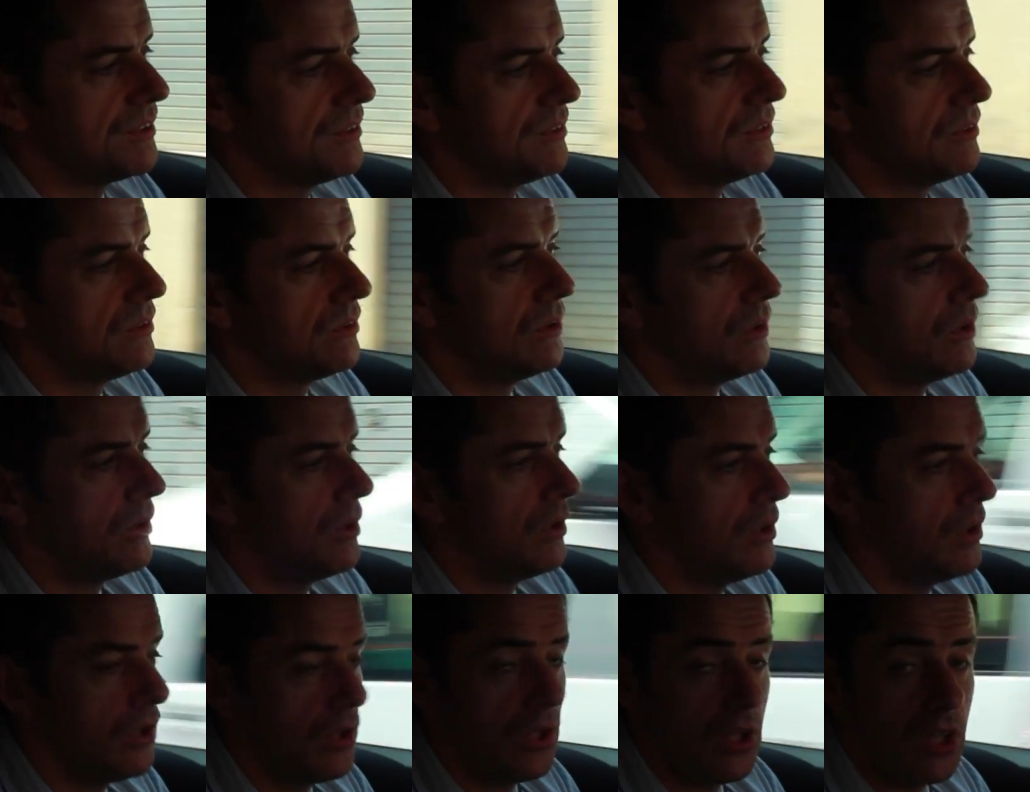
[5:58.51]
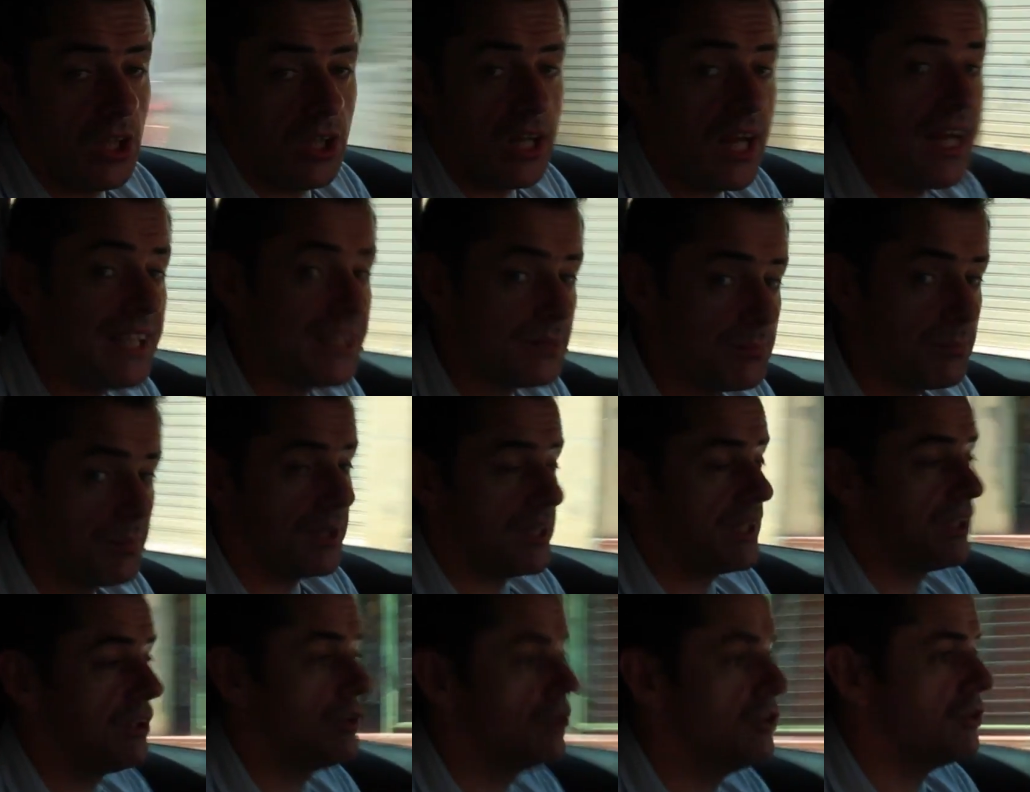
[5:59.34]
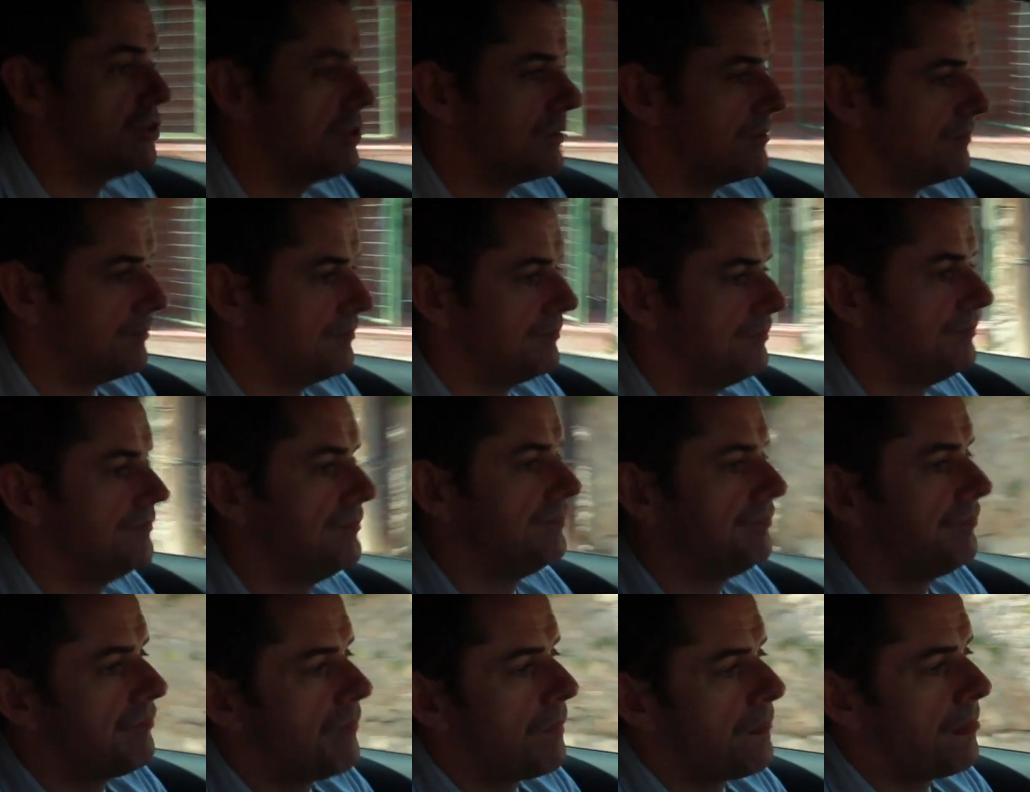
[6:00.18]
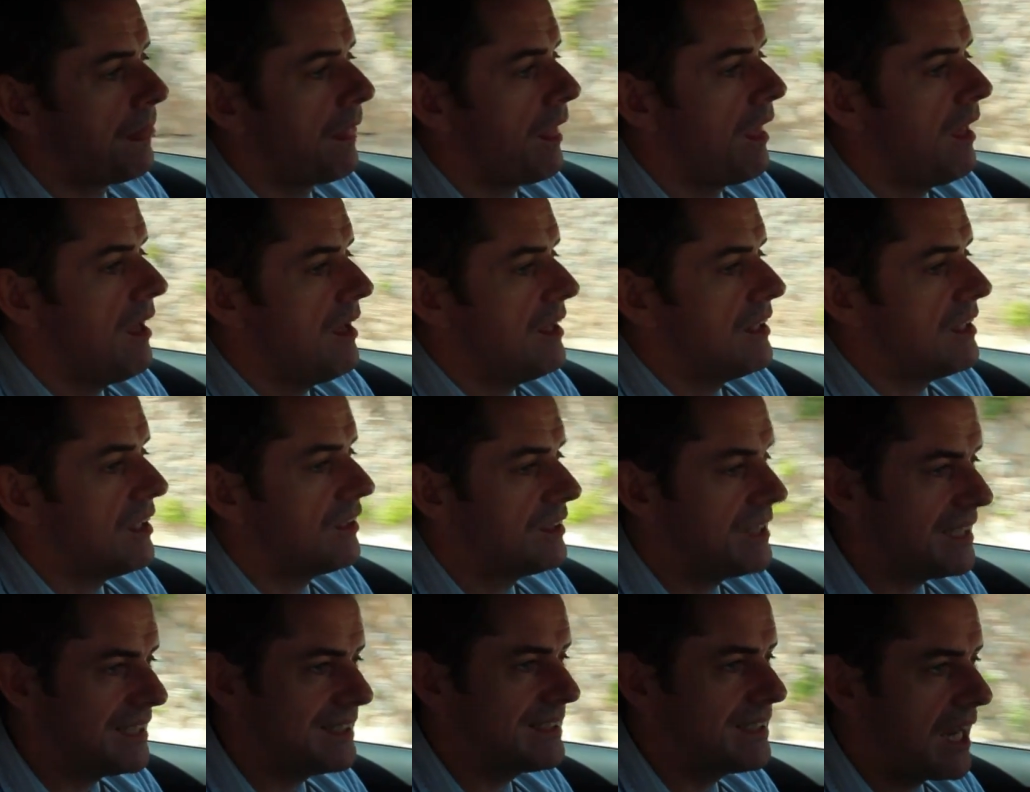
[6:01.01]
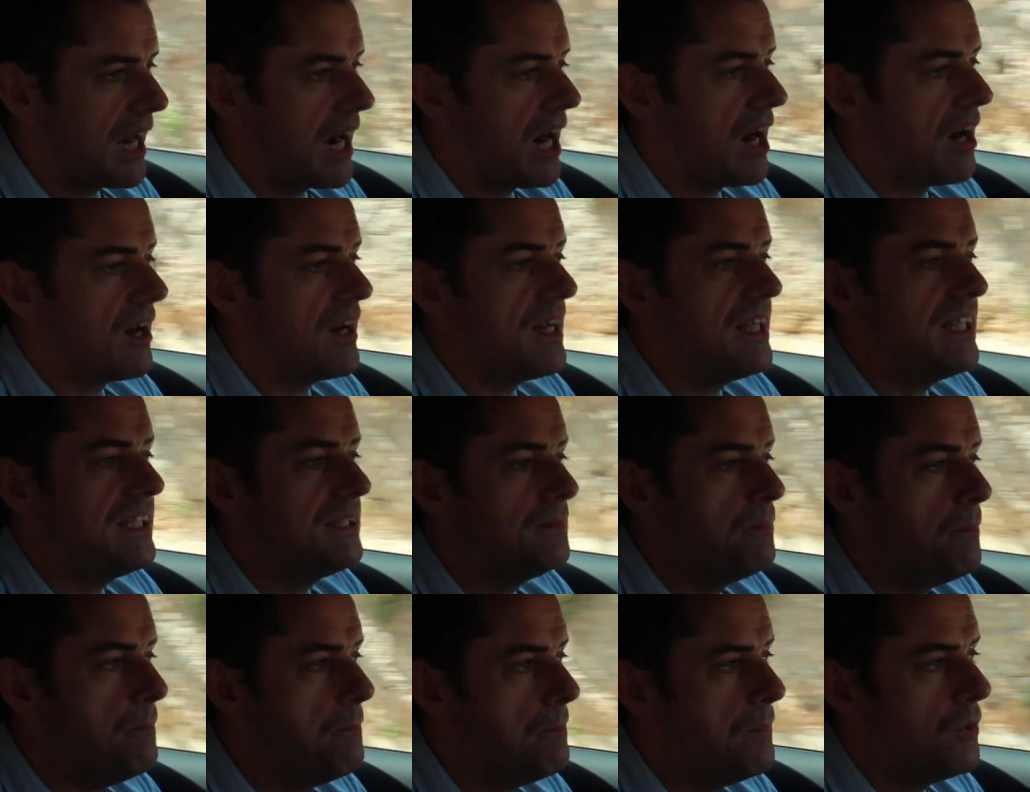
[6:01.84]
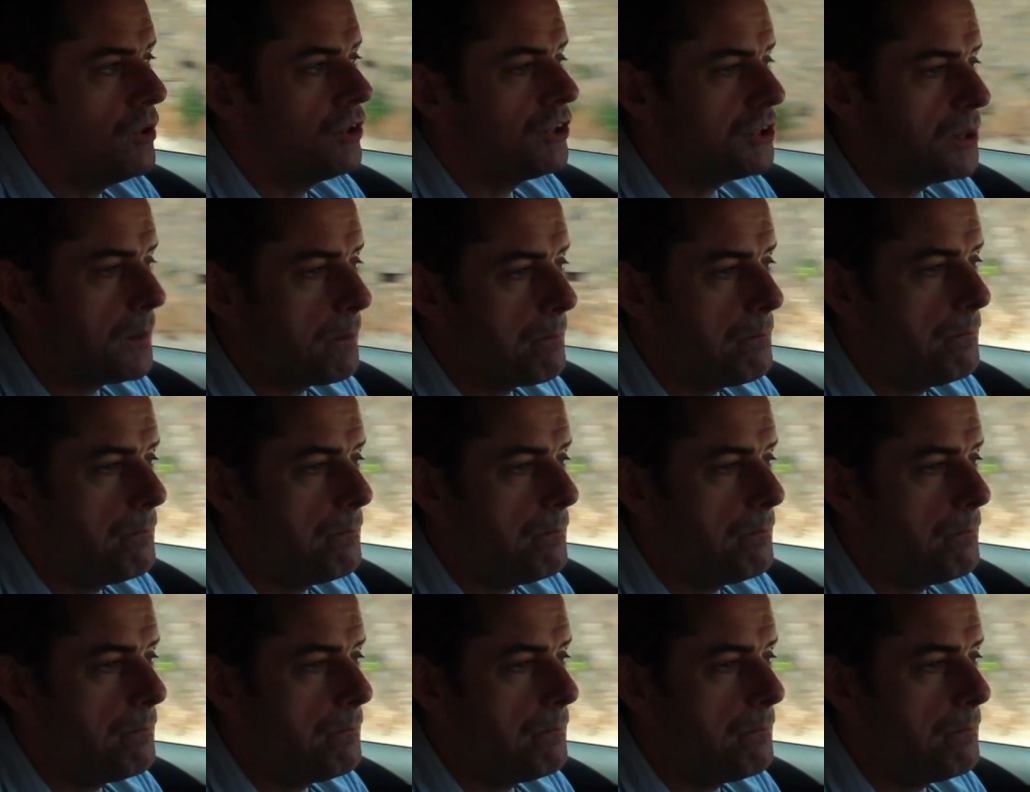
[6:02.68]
And that's pretty good. Now this car is much